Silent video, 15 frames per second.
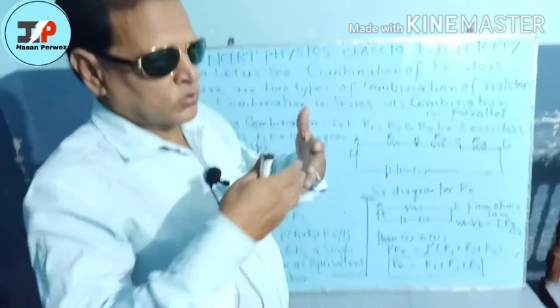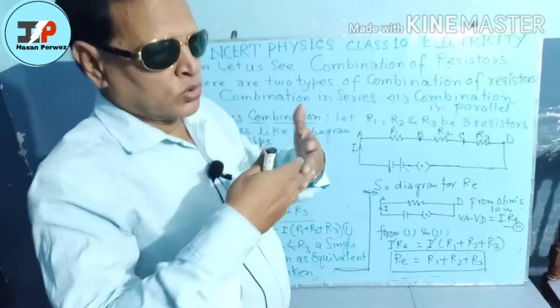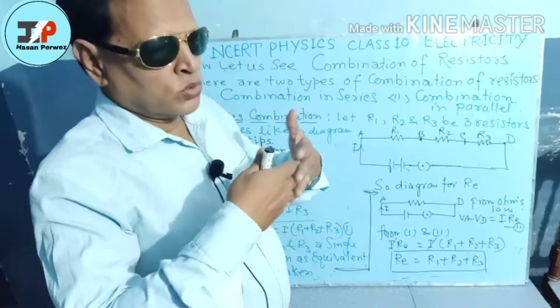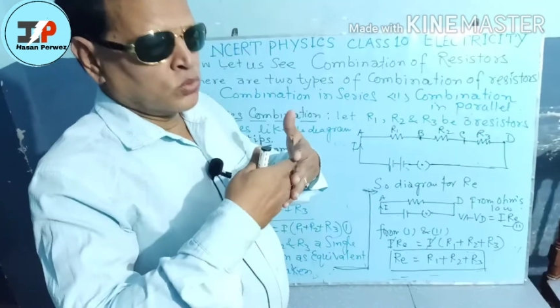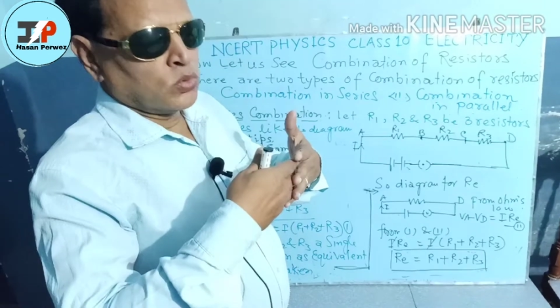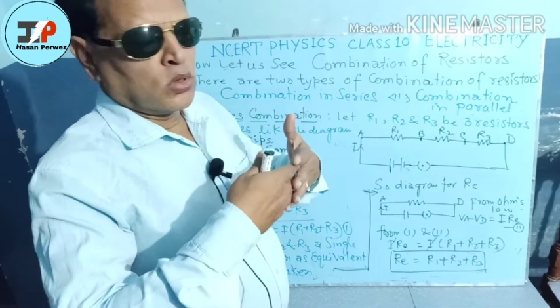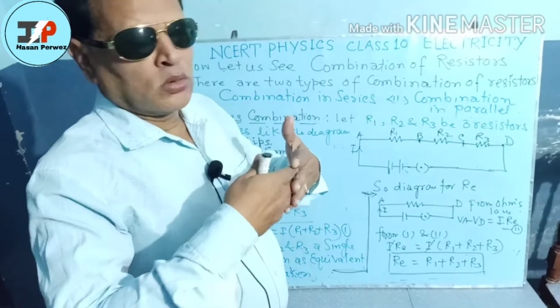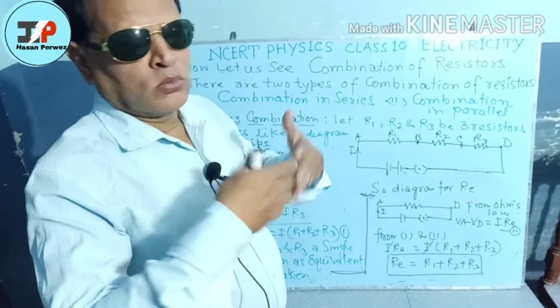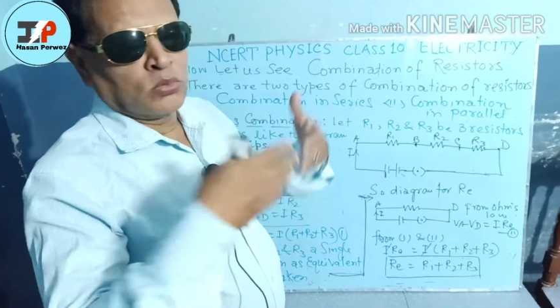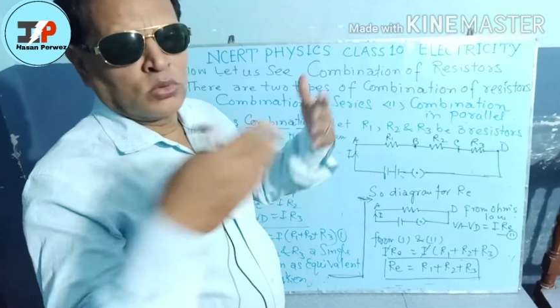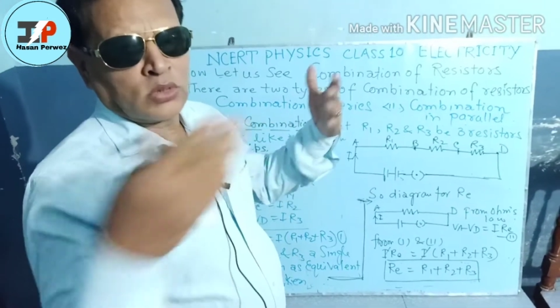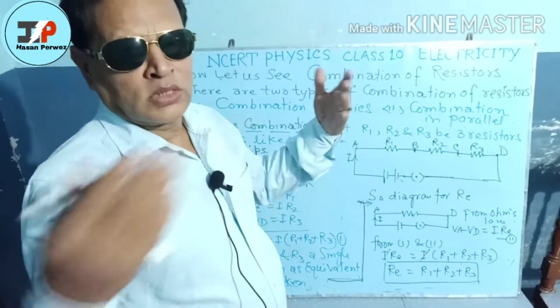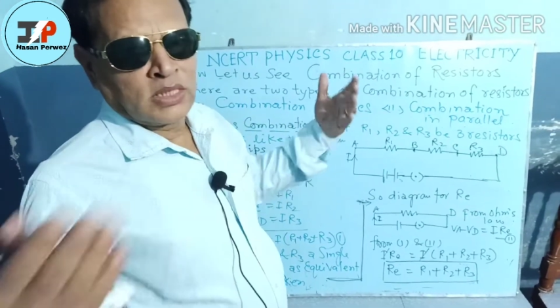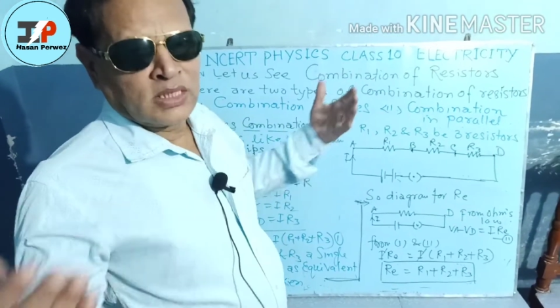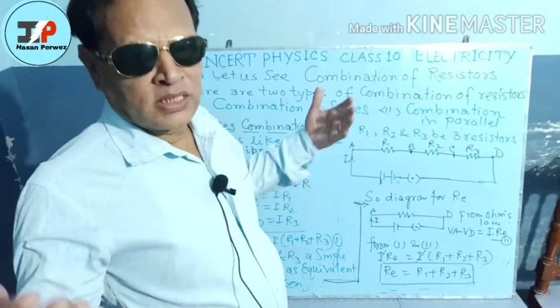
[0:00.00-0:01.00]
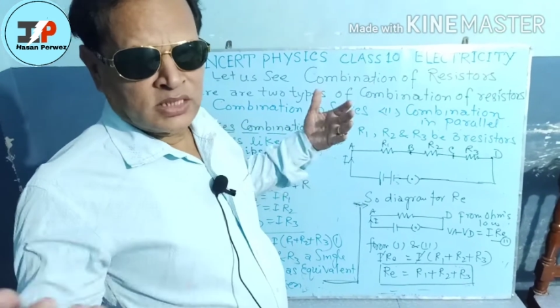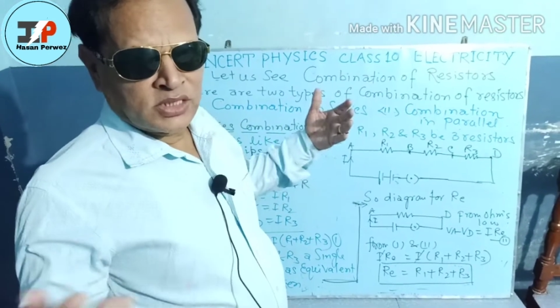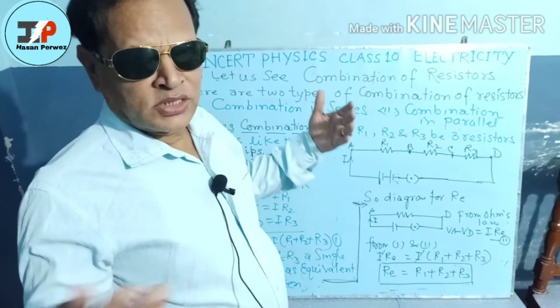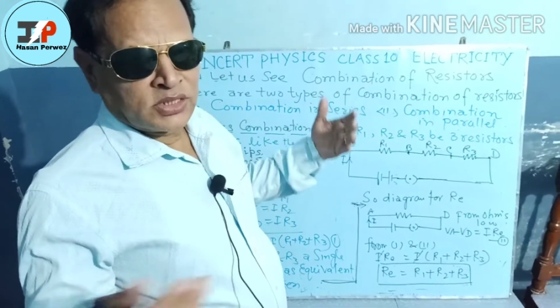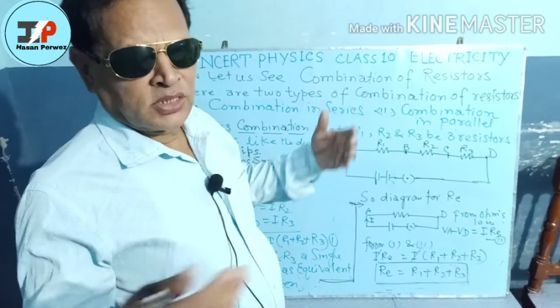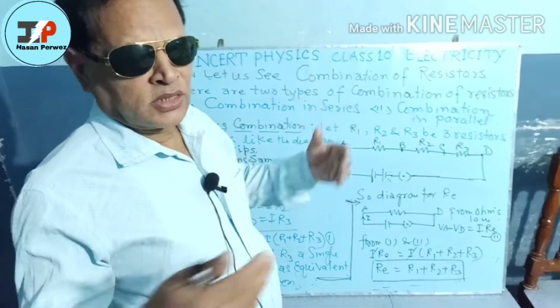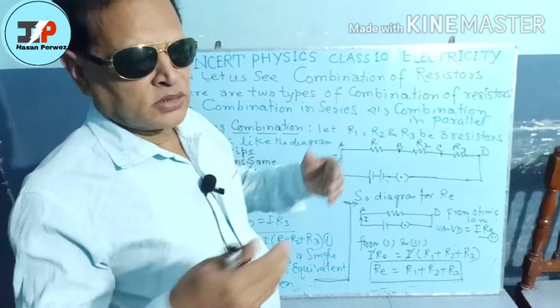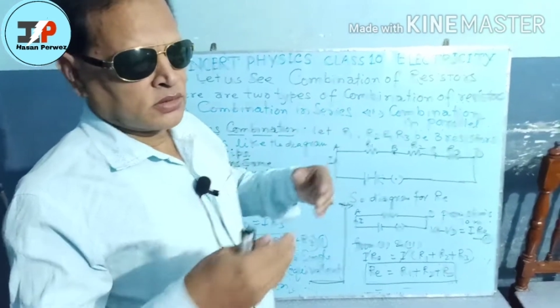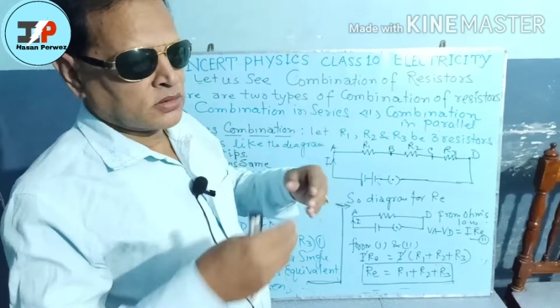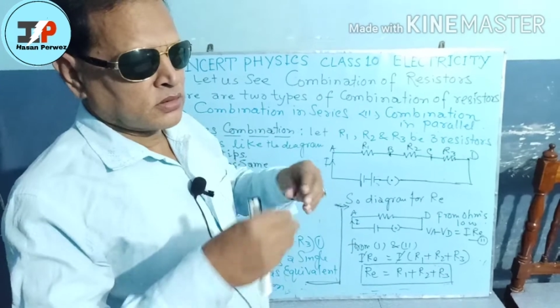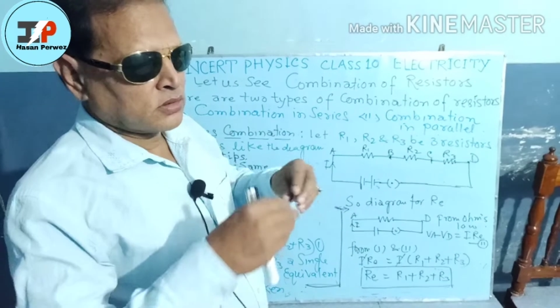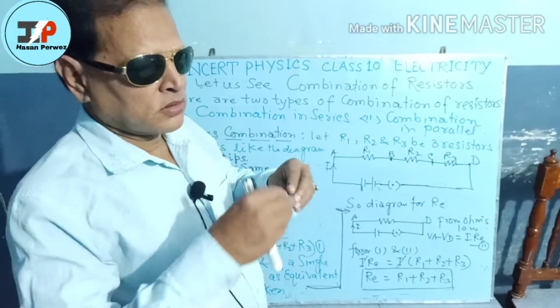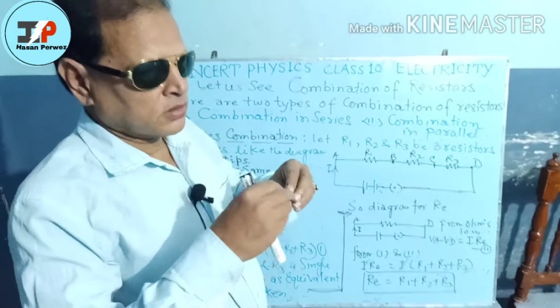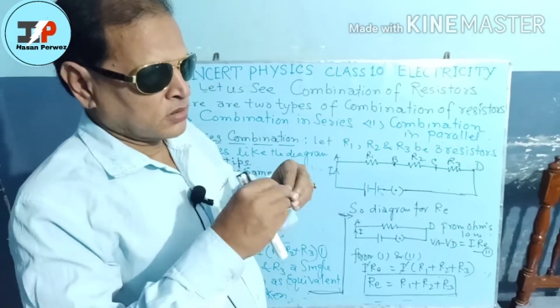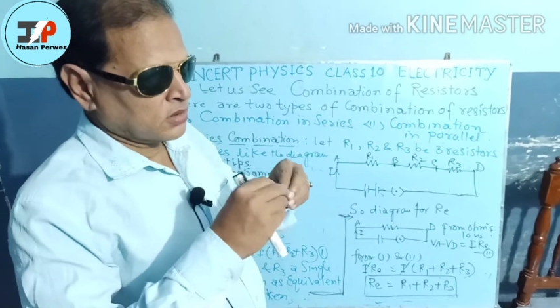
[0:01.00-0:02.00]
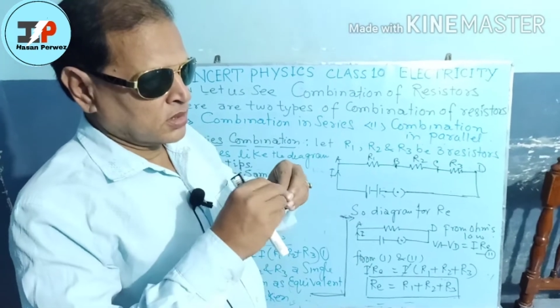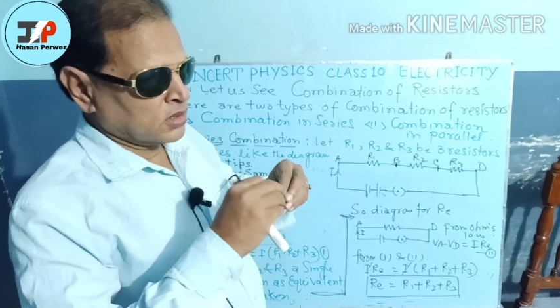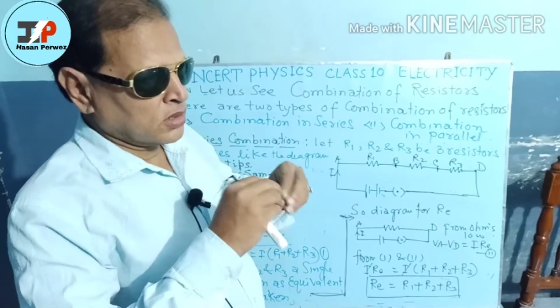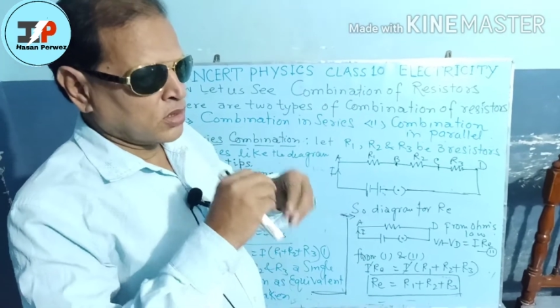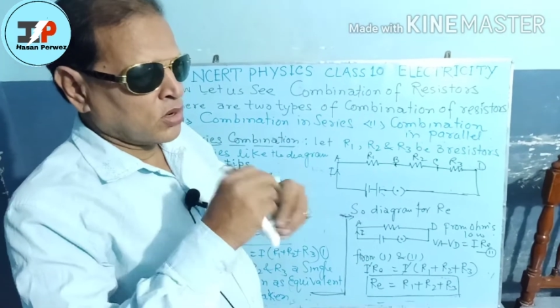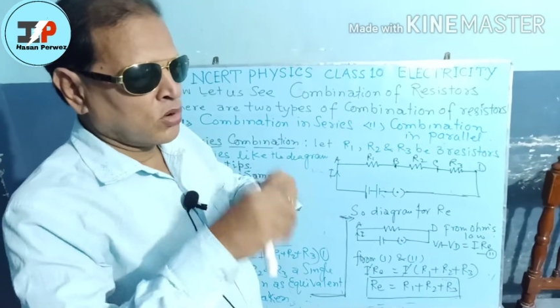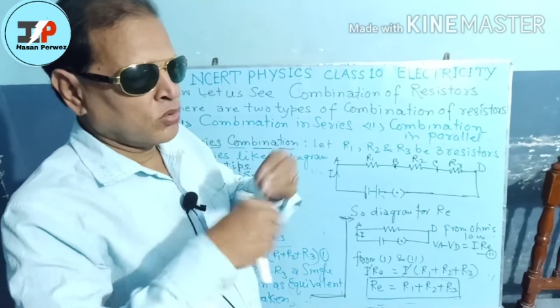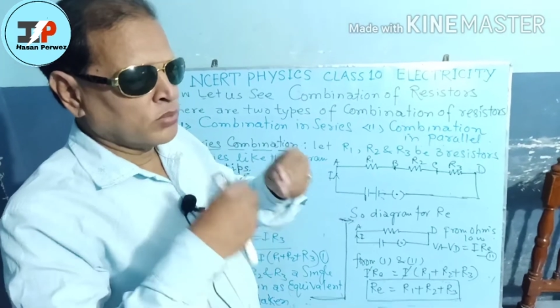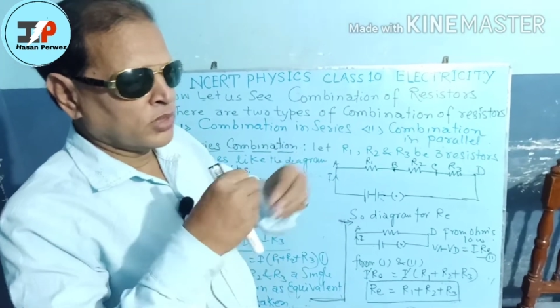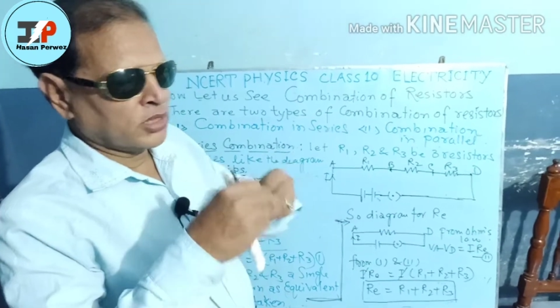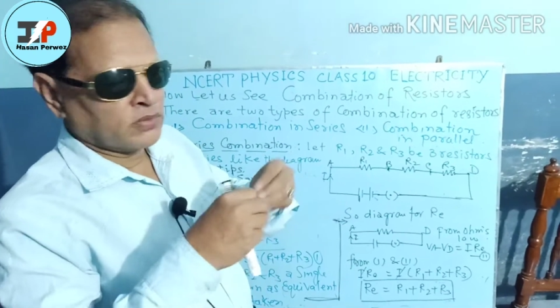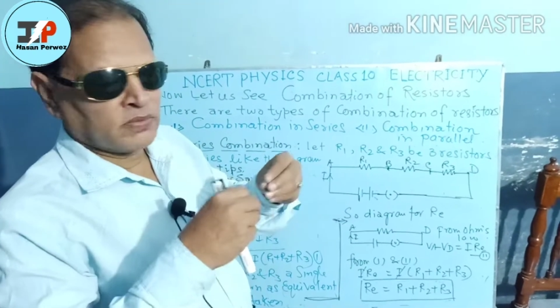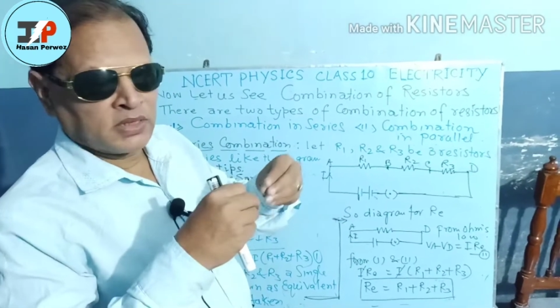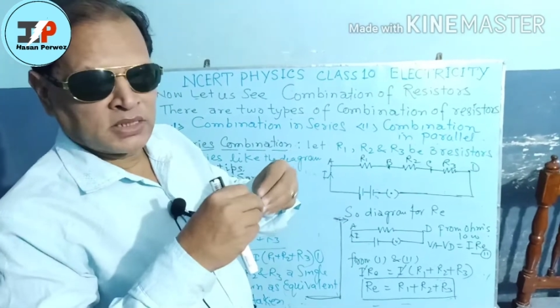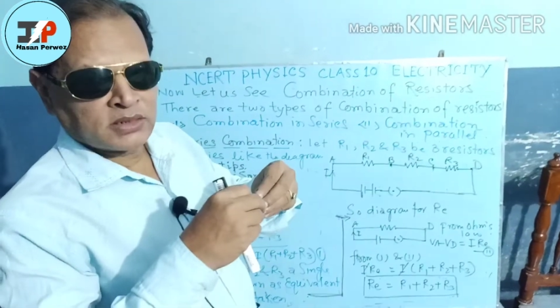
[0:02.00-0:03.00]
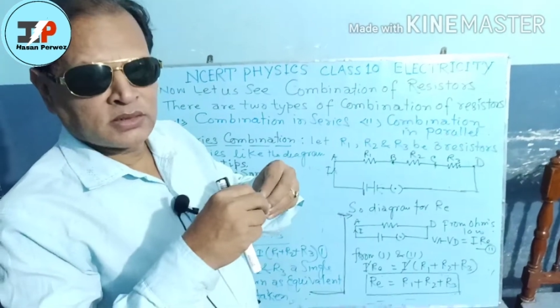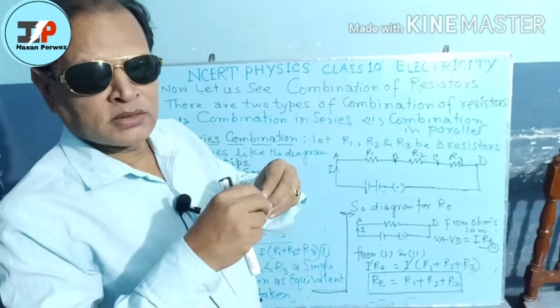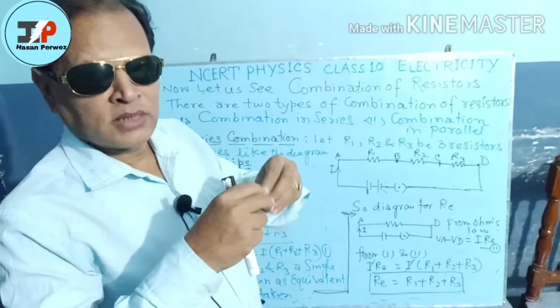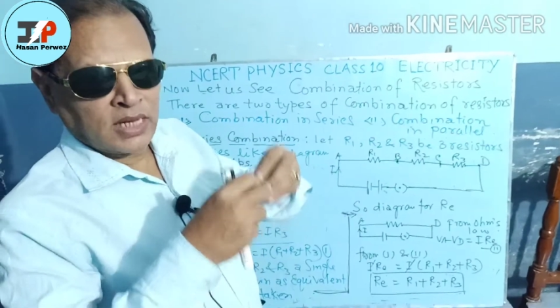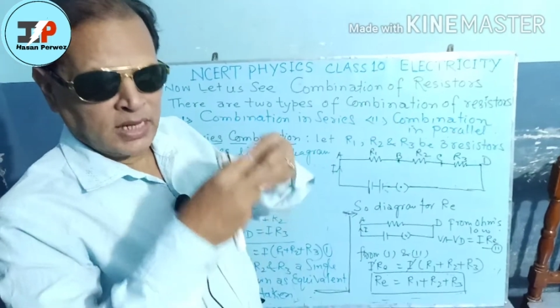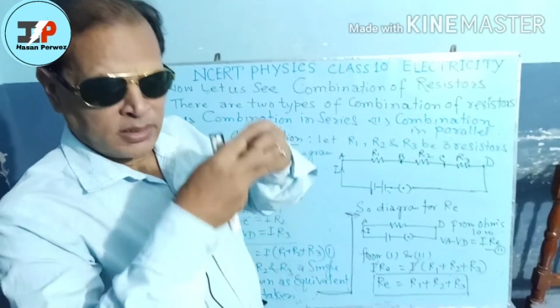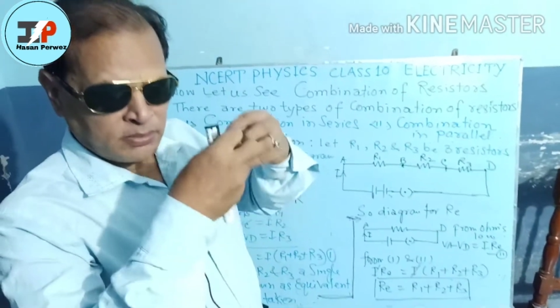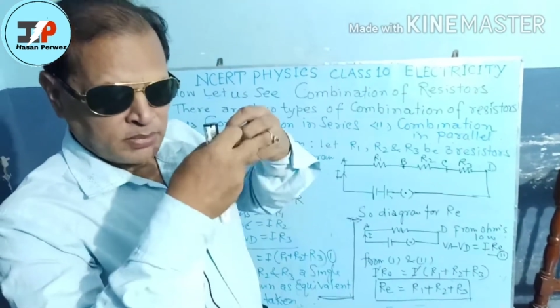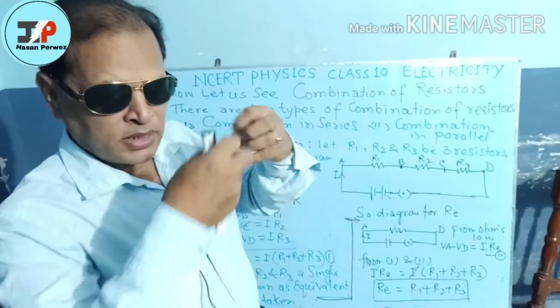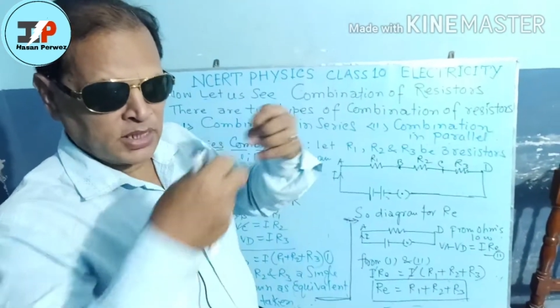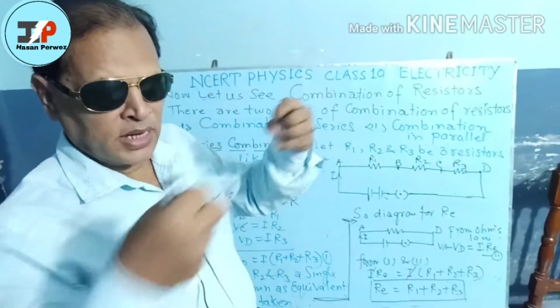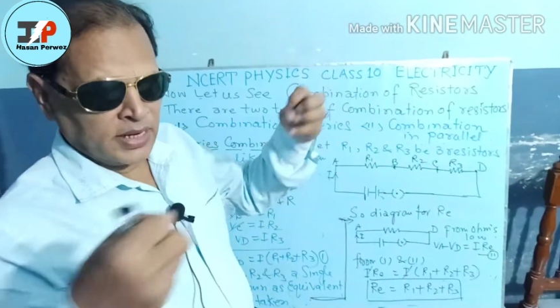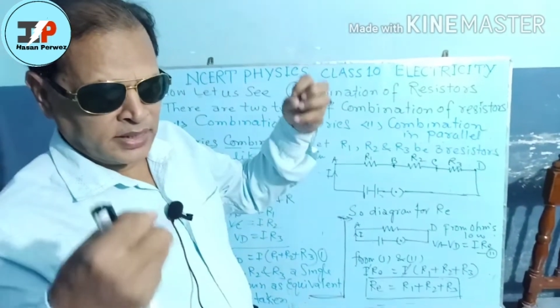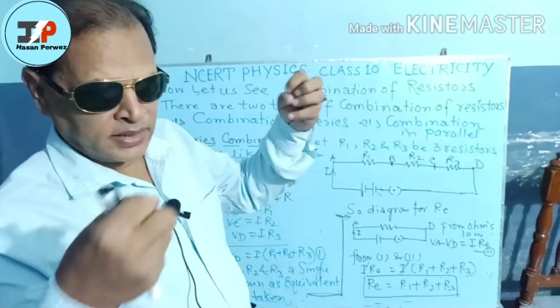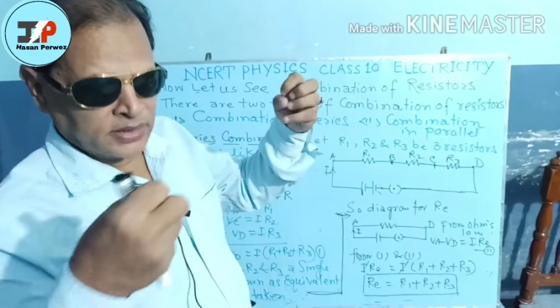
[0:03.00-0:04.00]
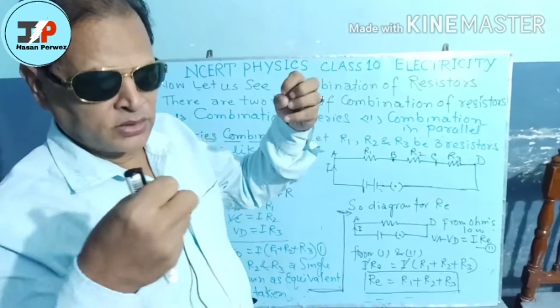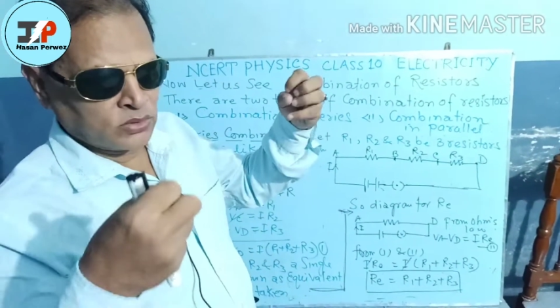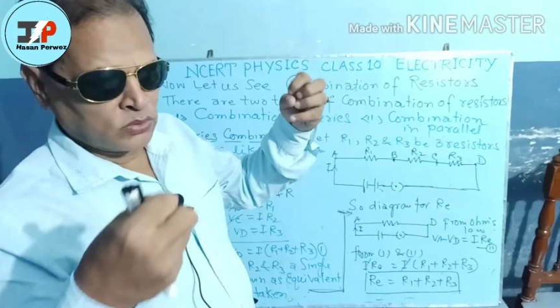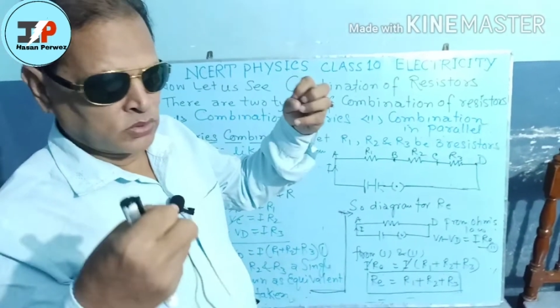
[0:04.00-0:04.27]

two or more than resistors in how many ways can be added